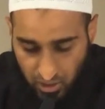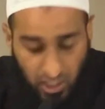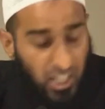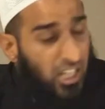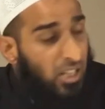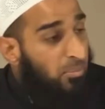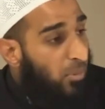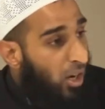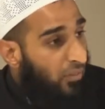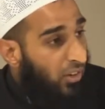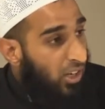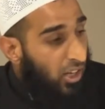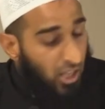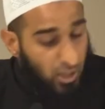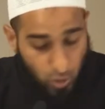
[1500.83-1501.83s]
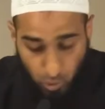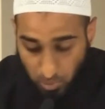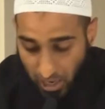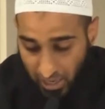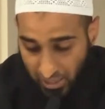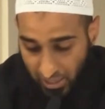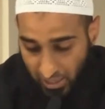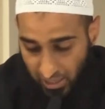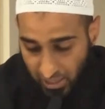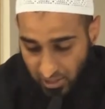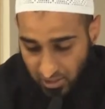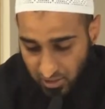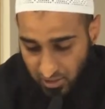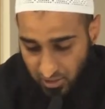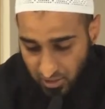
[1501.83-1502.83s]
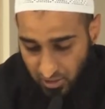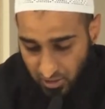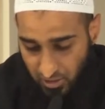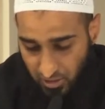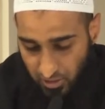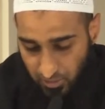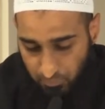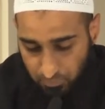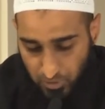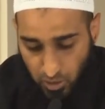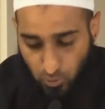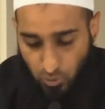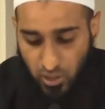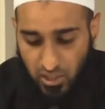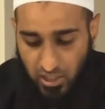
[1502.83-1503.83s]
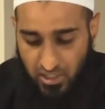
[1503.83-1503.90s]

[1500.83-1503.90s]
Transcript: ilm of Allah subhanahu is, then read the